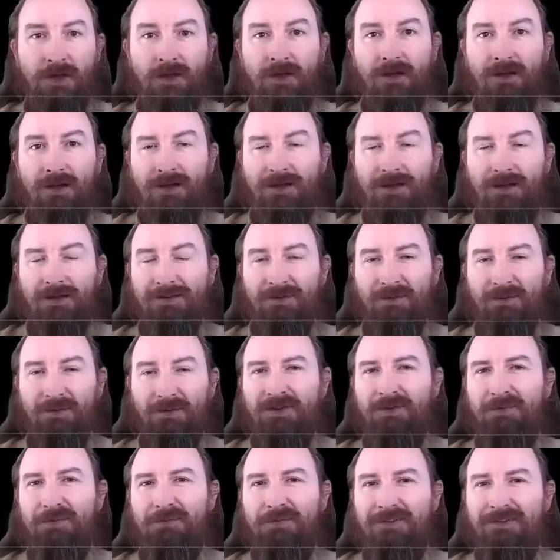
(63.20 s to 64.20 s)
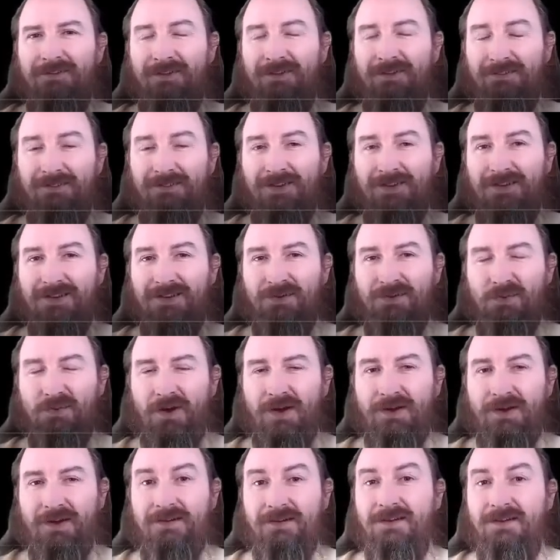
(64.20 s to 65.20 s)
Hi, welcome to
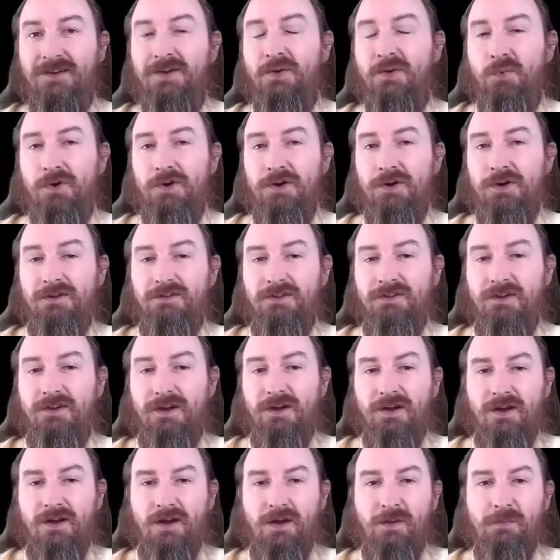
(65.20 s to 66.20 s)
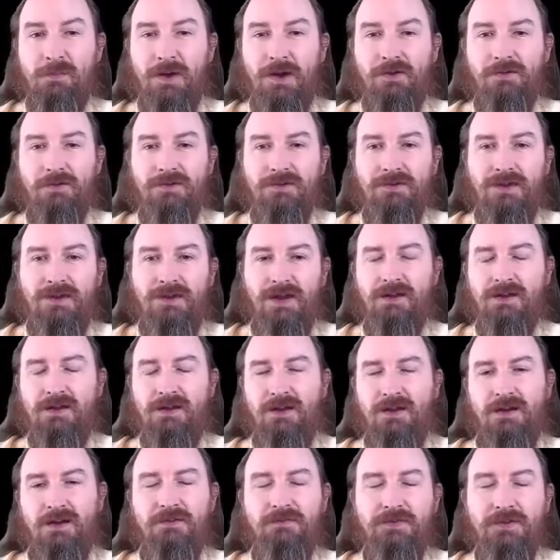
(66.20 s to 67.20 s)
TestingUy. We're going to talk about gaining
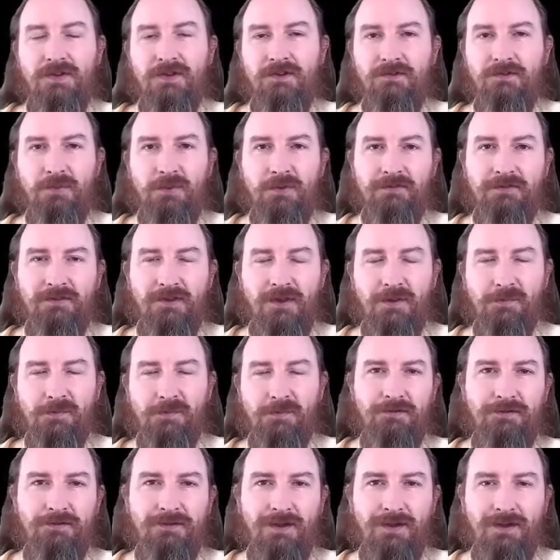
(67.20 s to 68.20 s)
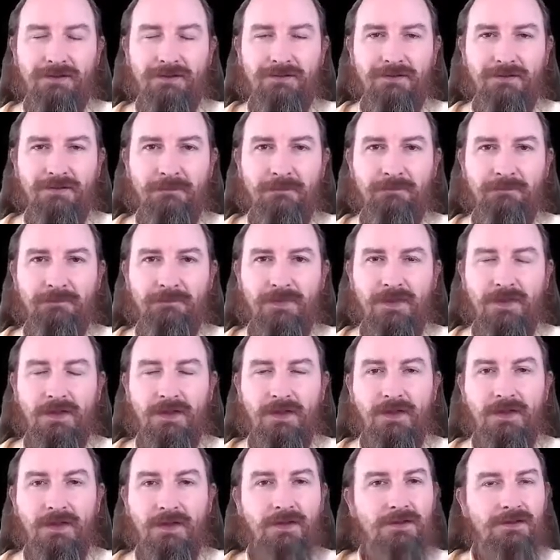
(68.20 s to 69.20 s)
confidence with Cypress Tests.
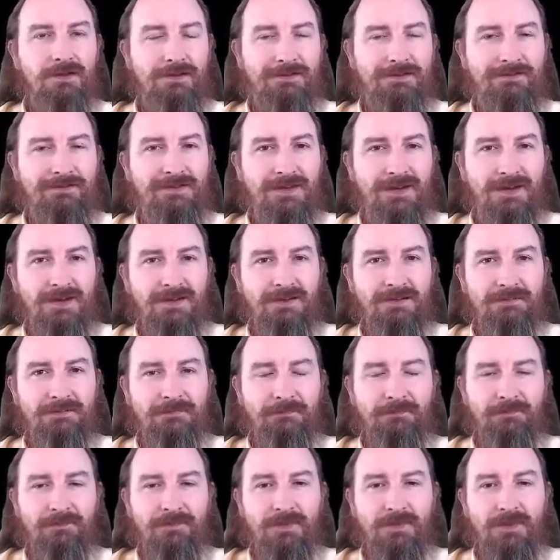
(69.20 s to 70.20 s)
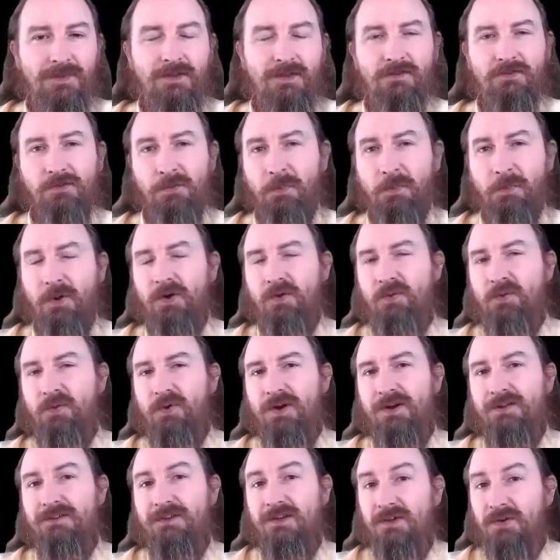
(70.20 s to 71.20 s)
Let's dig in. Here's the part where
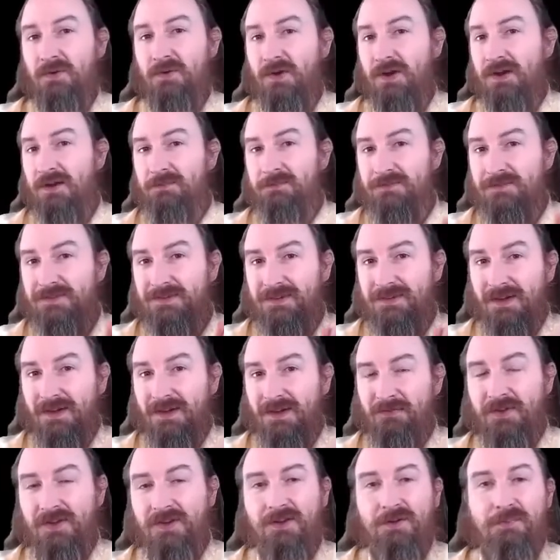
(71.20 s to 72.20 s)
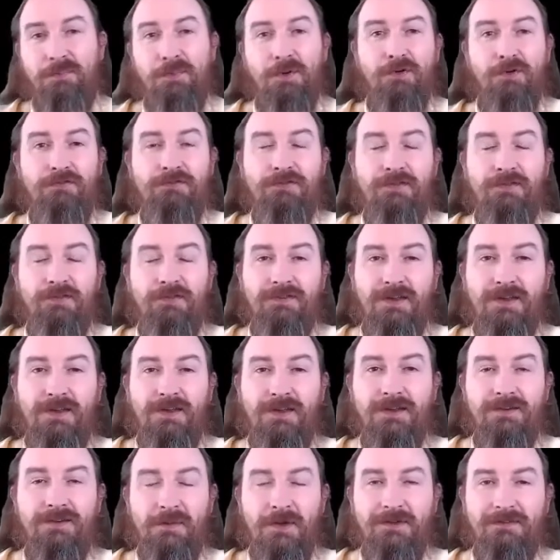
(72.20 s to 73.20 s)
I tell you I am definitely going to post the
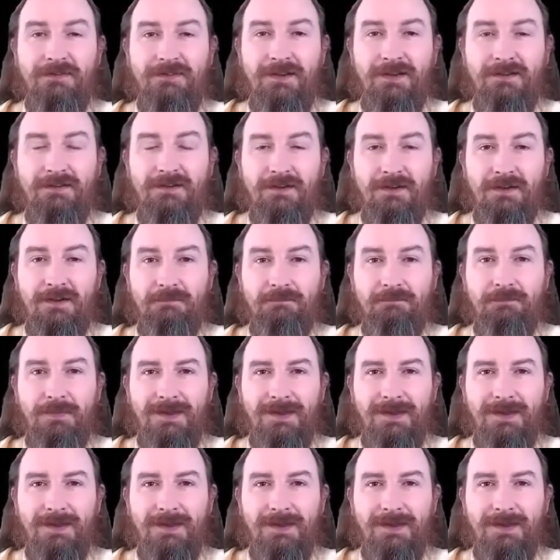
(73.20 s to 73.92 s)
slides on my site tonight.